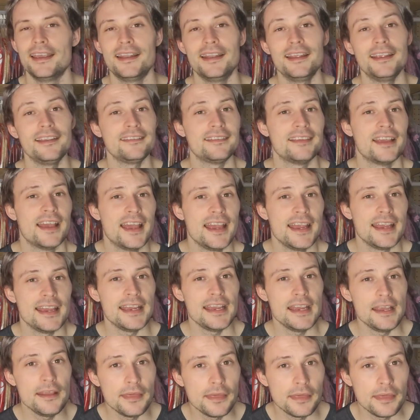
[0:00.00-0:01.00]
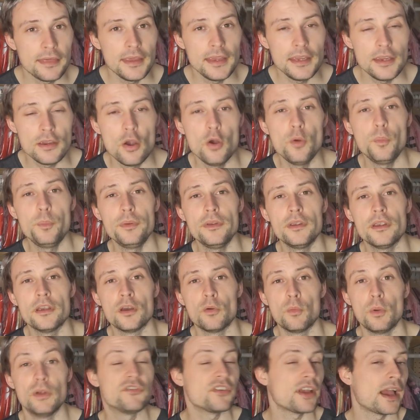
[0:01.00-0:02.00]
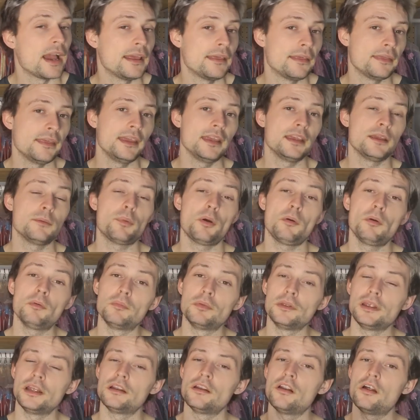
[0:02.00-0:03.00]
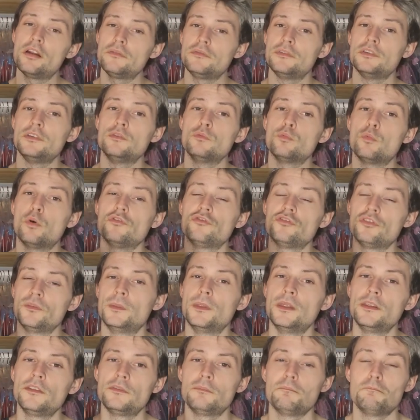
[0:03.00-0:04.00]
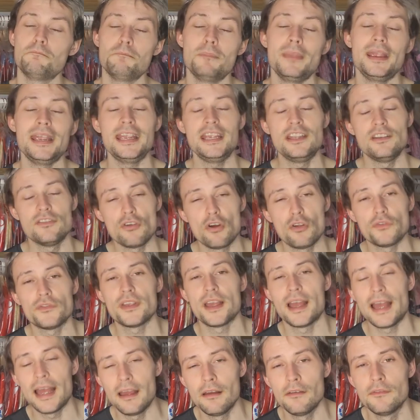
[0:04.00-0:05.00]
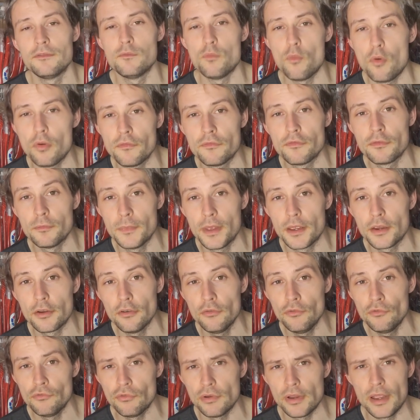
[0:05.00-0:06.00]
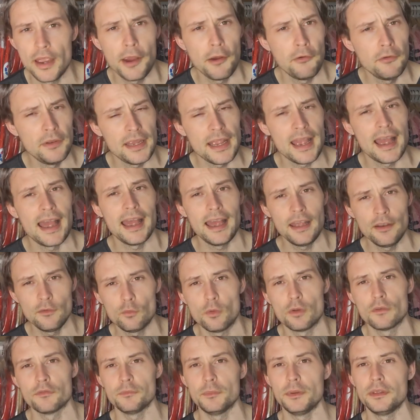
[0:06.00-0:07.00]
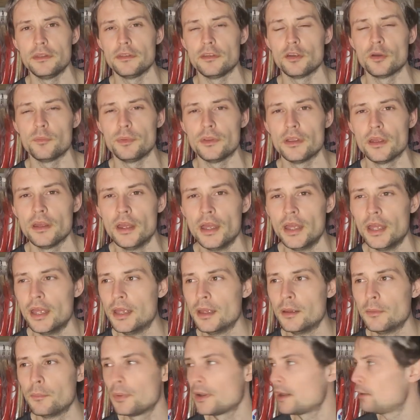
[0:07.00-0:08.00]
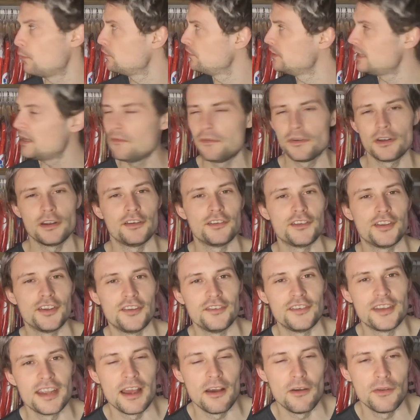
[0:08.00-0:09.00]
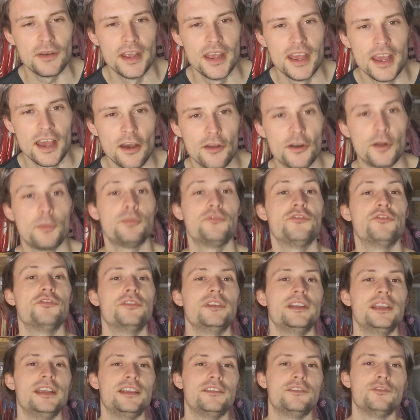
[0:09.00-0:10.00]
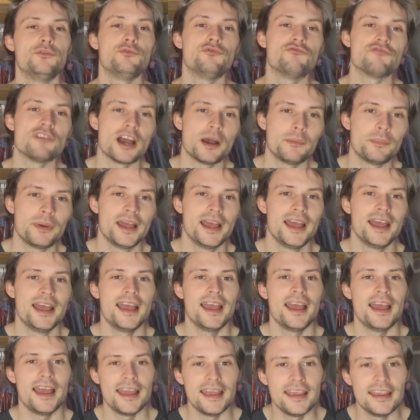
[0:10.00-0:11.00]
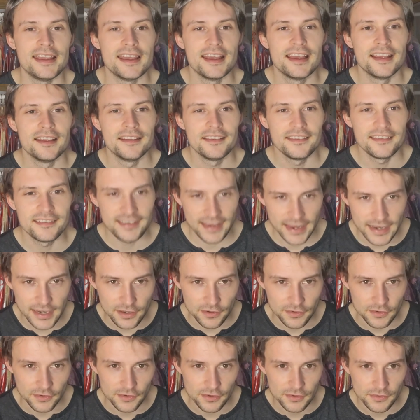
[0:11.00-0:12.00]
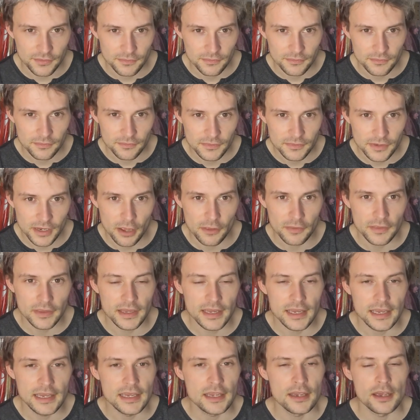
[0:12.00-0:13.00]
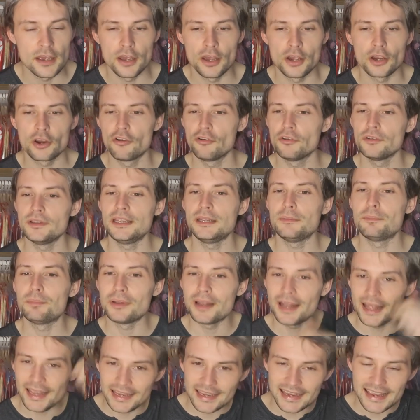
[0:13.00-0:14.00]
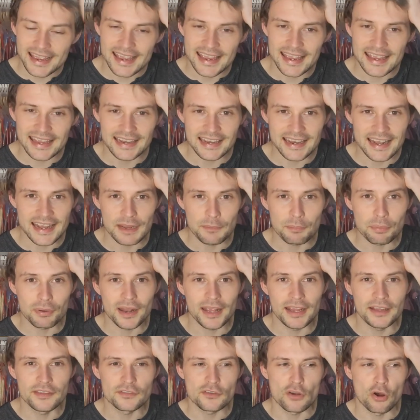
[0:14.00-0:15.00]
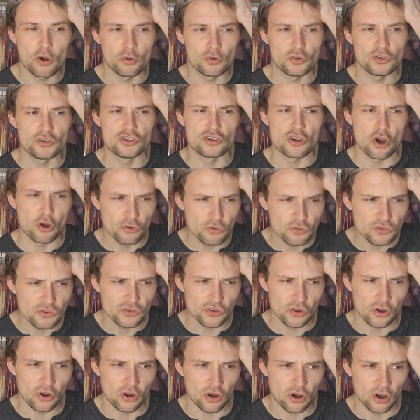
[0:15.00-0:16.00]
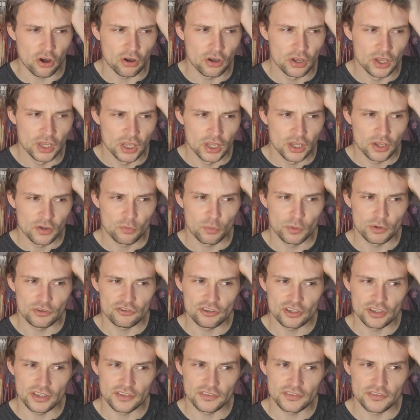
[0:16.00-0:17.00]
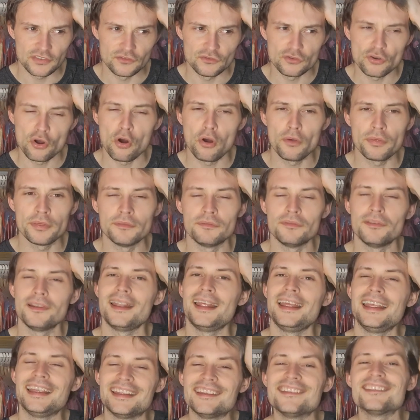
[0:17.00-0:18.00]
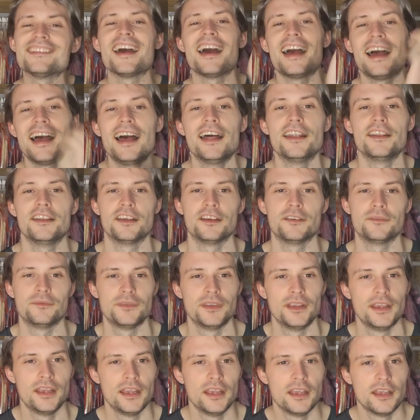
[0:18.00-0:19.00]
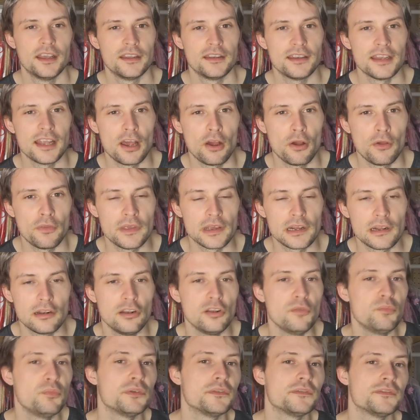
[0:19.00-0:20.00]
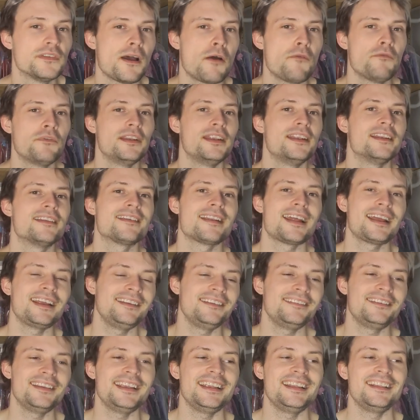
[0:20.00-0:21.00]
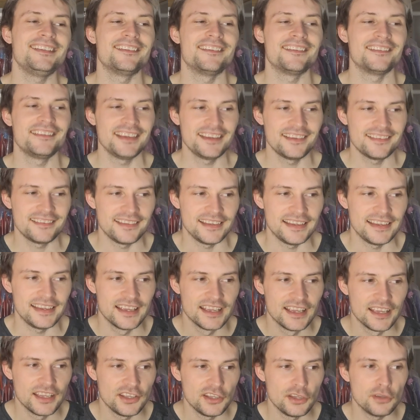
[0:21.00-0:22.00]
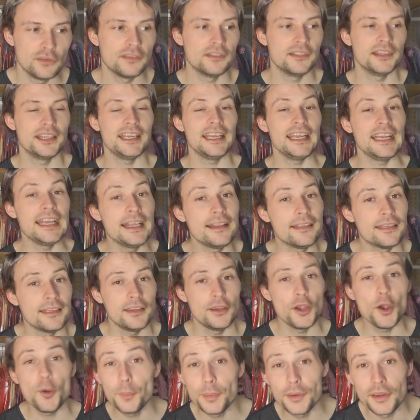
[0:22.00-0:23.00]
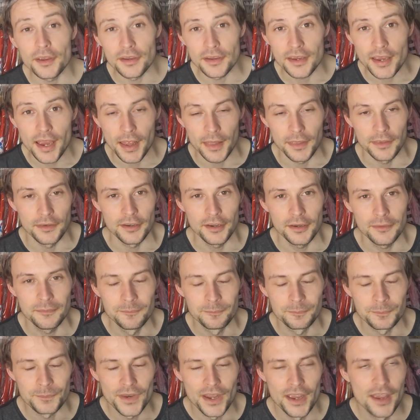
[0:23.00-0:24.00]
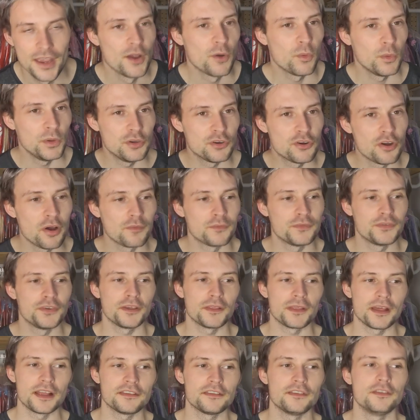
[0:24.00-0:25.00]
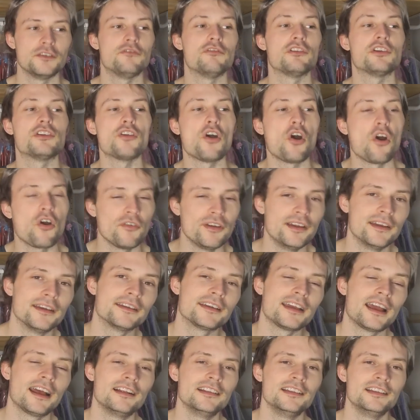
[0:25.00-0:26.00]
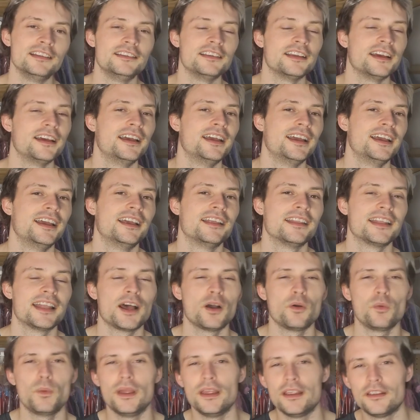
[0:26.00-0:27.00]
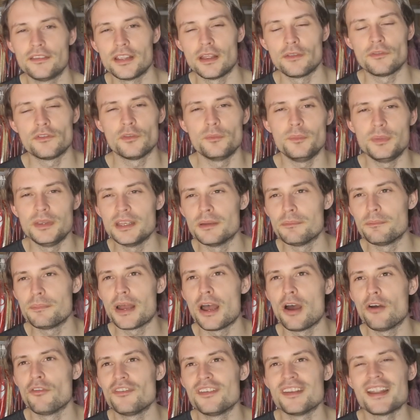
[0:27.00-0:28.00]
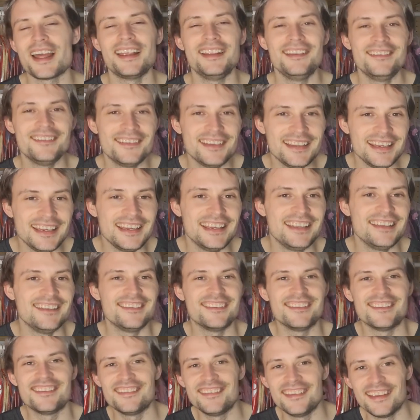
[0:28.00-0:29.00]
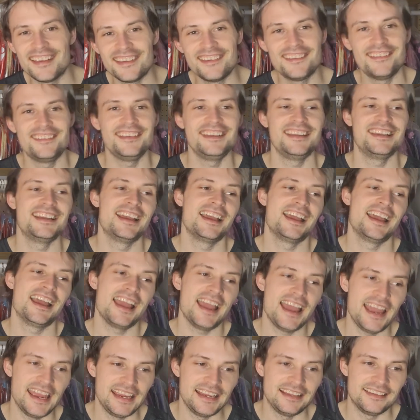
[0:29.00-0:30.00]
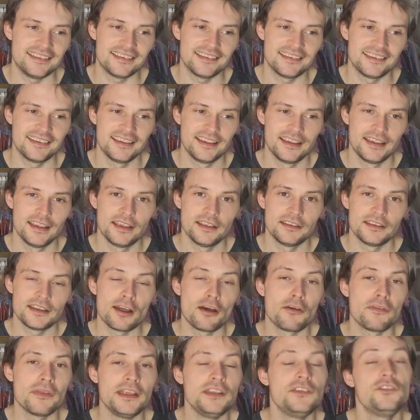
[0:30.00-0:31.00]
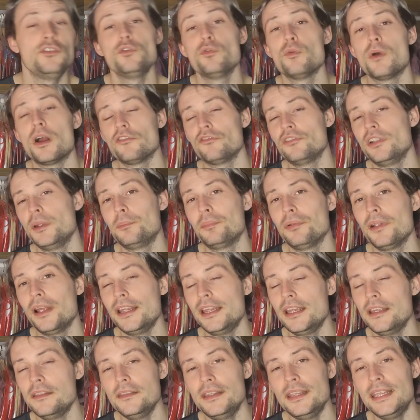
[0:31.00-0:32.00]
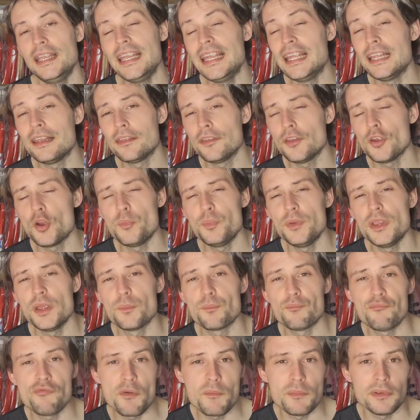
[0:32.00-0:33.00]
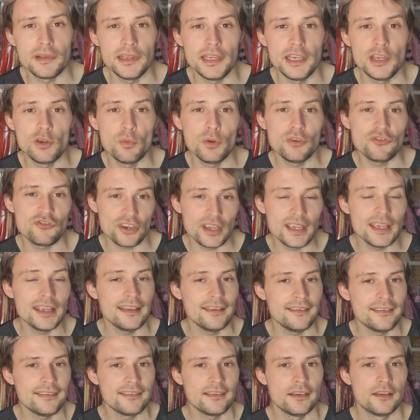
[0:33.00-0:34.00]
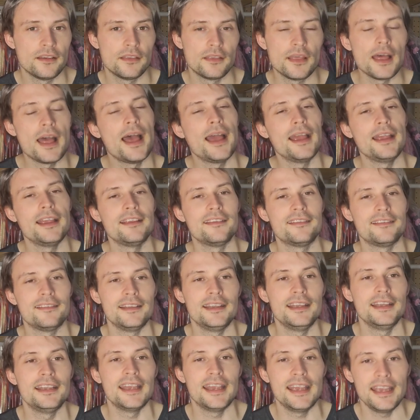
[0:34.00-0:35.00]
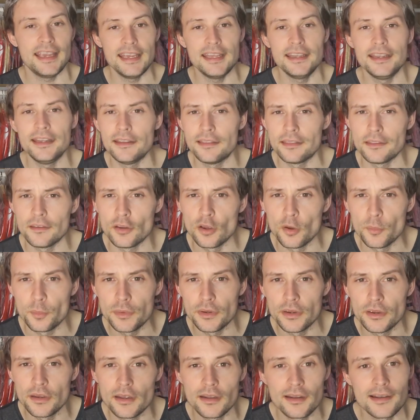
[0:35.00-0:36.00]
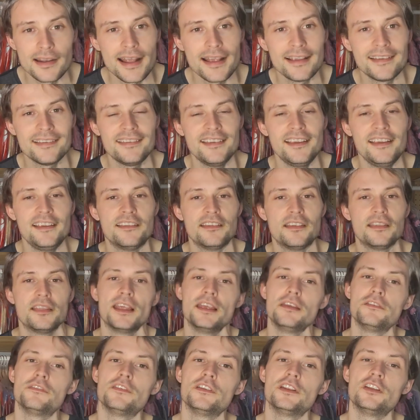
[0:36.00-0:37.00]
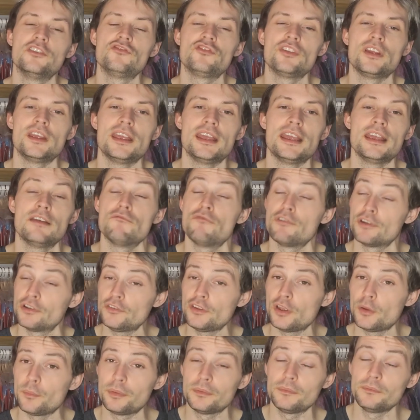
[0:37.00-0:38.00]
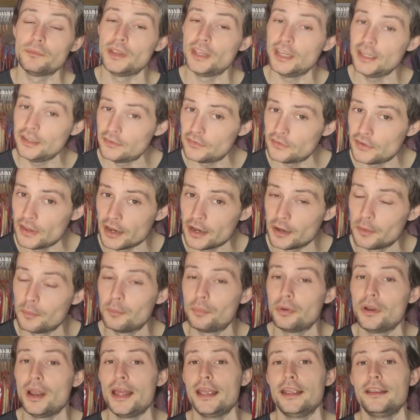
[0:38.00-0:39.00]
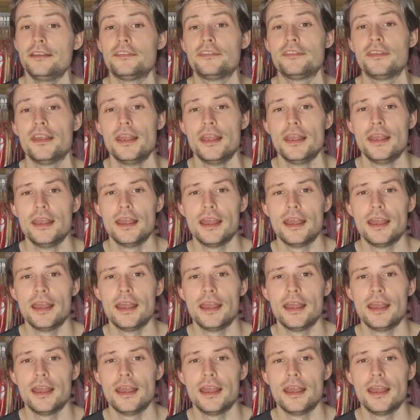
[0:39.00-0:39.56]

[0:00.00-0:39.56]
It is Ethiopia, which I think probably a lot of you watching this may not have one from that country. I already had one from Ethiopia, but I was never going to turn down an opportunity to grab a second. Now, they uh, currently play in a place called Gondar, which is north of Lake Tana. Now, the club was founded in 1960 using the Ethiopian calendar. When you convert that to the Gregorian calendar, that wakes up to be about 1968. Now, they do actually play in the Ethiopian Premier League, which is the highest league in Ethiopia, and last season they finished runners up in second place.